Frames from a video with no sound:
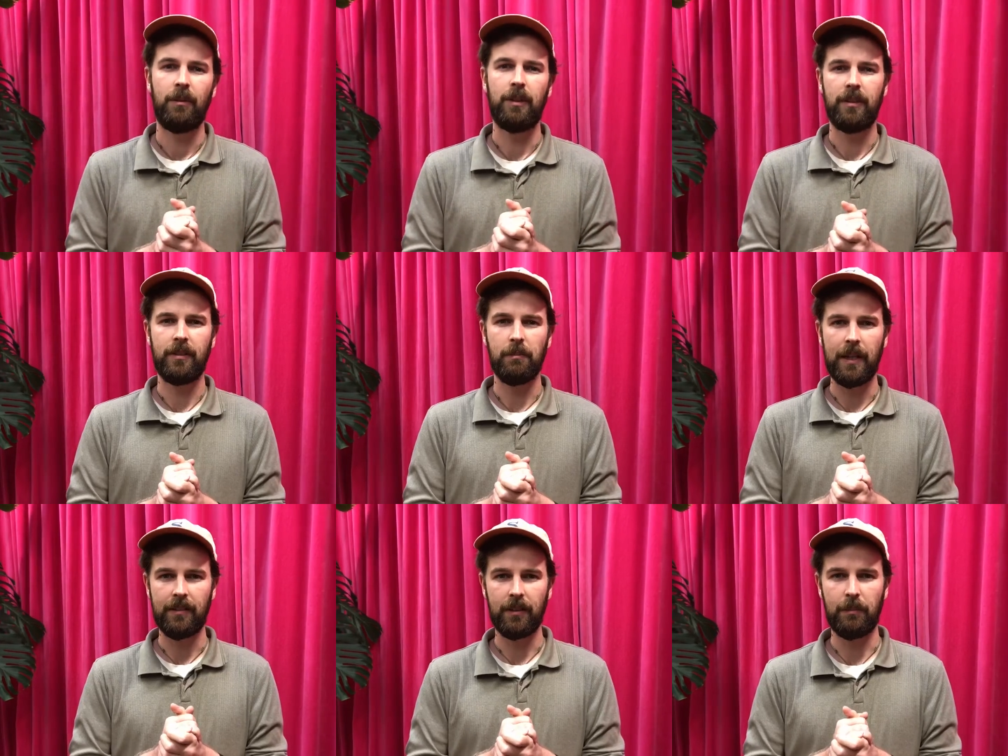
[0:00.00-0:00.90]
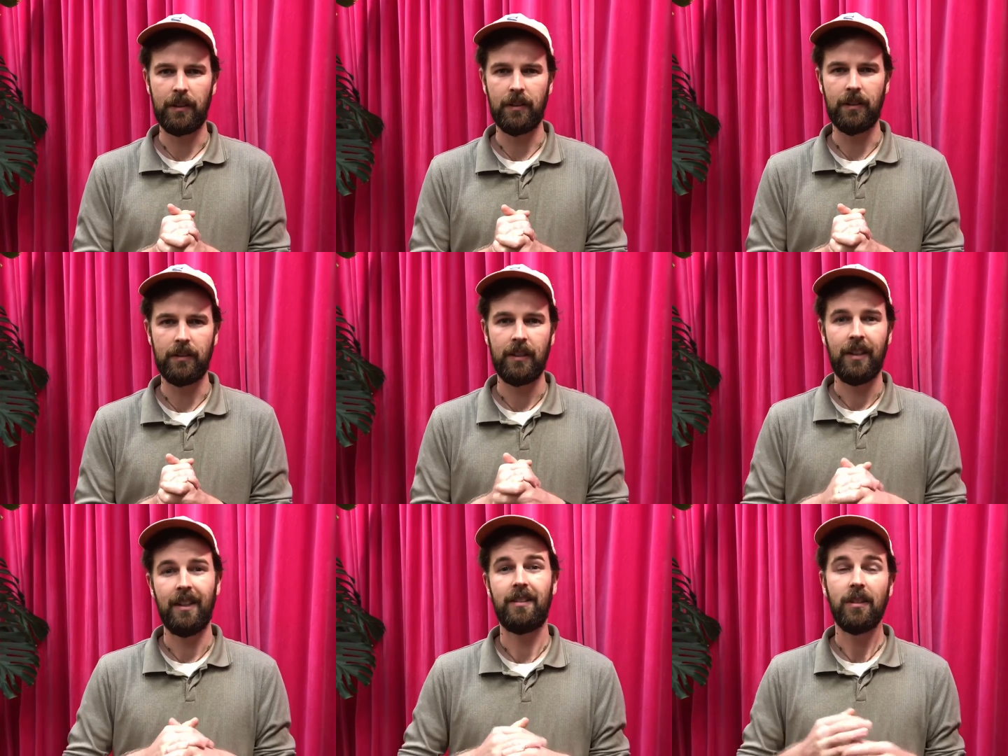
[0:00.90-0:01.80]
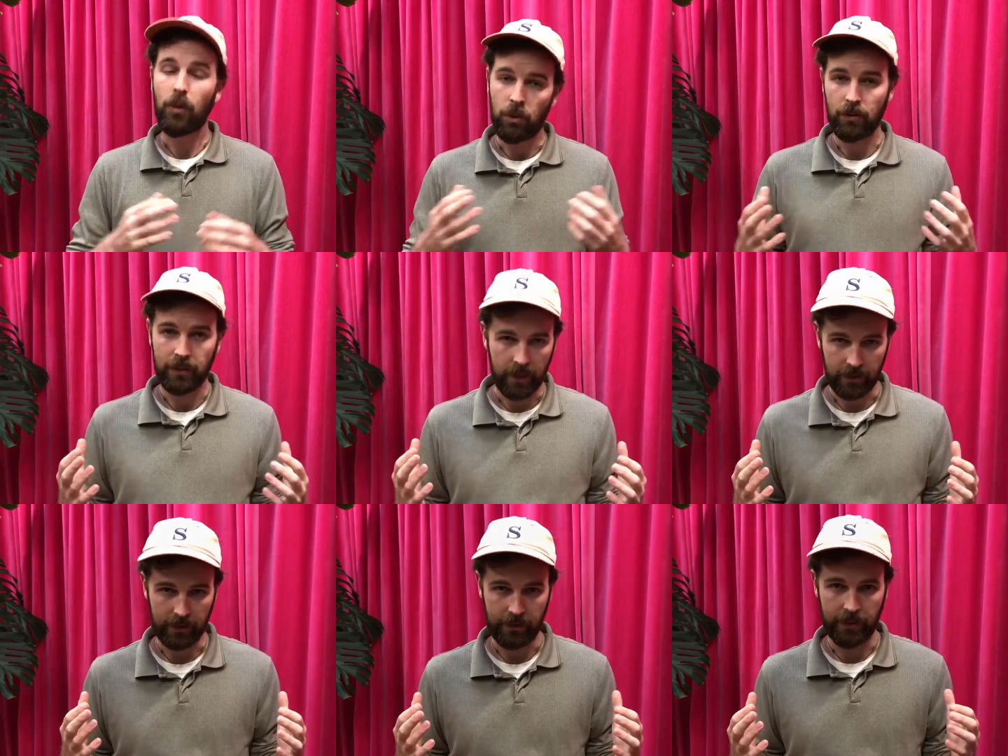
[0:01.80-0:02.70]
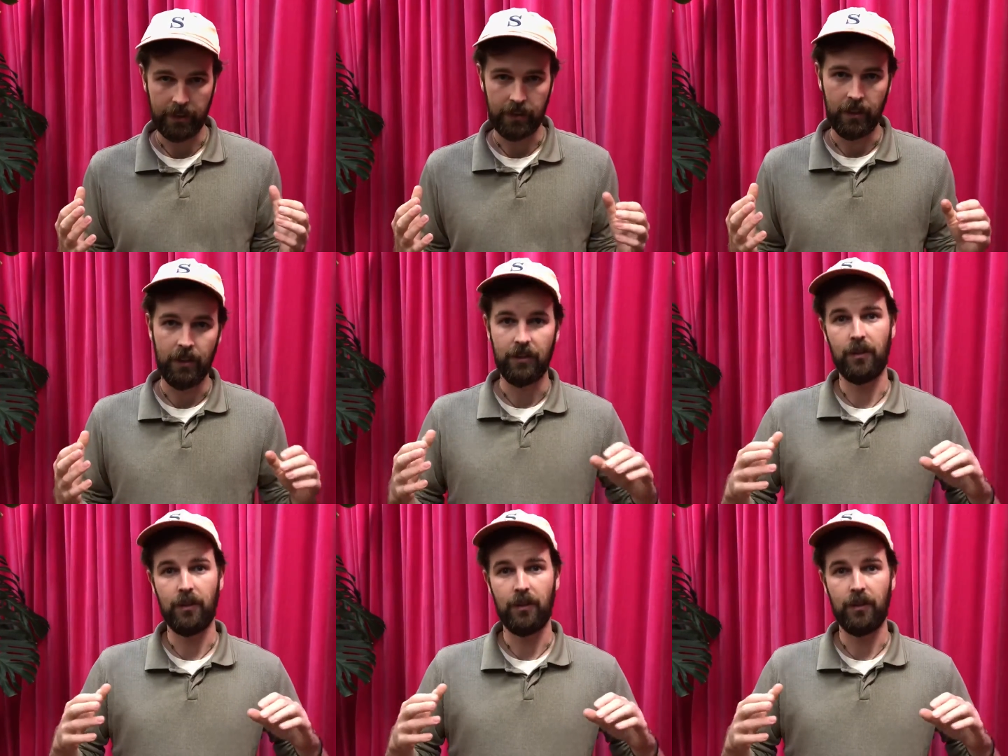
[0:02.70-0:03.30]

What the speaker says: which is amazing because it's an all or nothing thing.